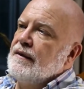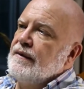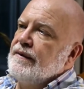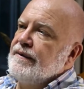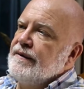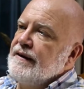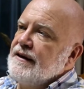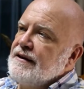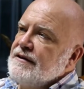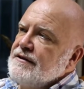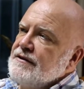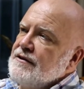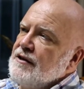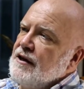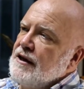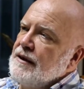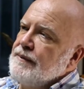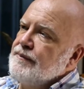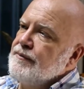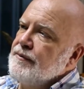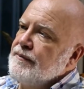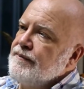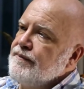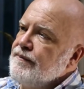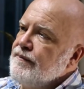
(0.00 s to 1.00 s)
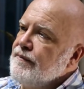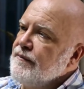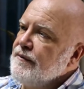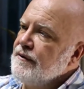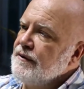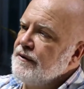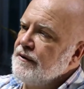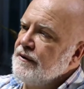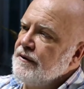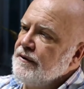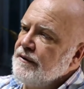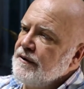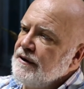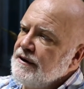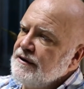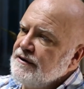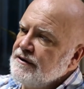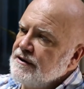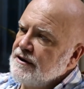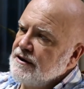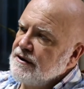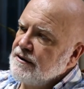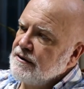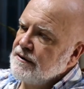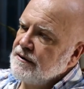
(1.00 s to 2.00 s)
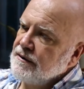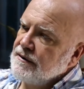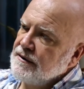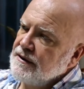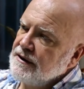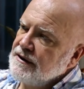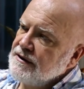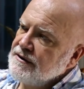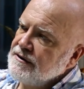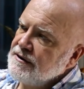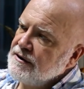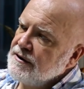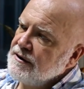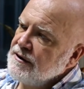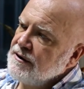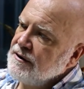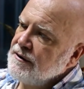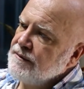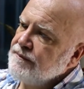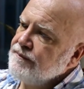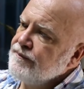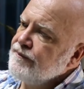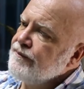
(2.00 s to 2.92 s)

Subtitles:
this type of these are